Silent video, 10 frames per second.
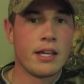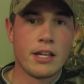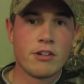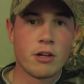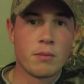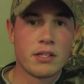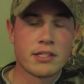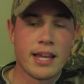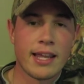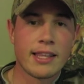he drove me to the
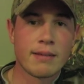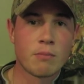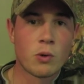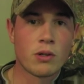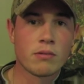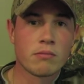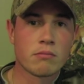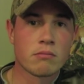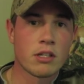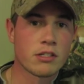stand that morning.
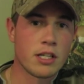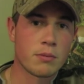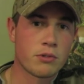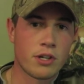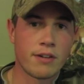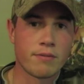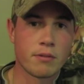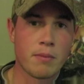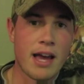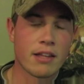I stepped straight from
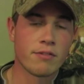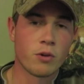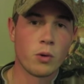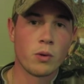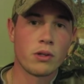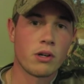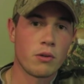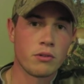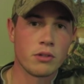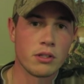the back of the four-wheeler
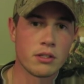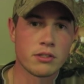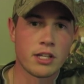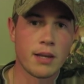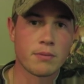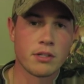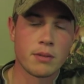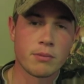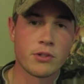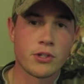onto the steps and
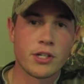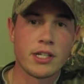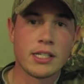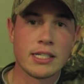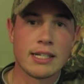up the tree.